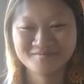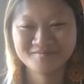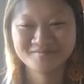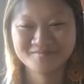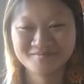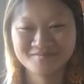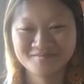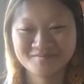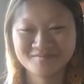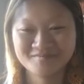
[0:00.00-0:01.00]

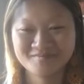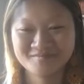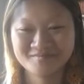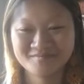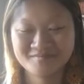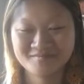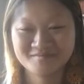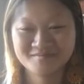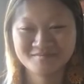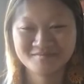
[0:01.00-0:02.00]

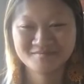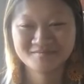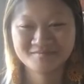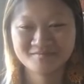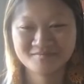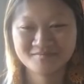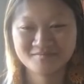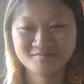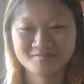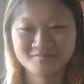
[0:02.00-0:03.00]

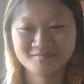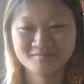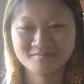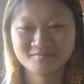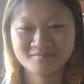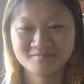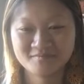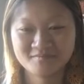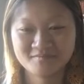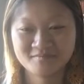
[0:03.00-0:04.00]

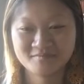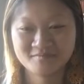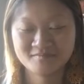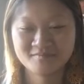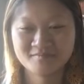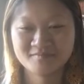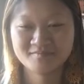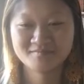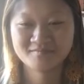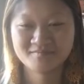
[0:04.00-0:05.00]

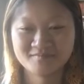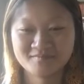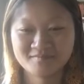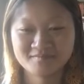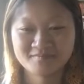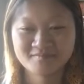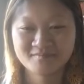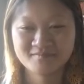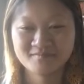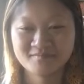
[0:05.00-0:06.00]

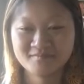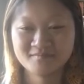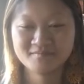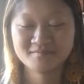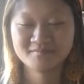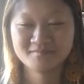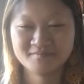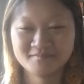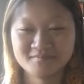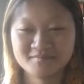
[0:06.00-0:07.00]

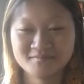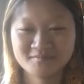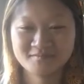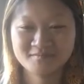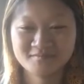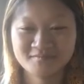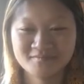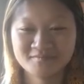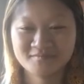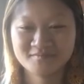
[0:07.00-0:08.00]
This person isn't speaking.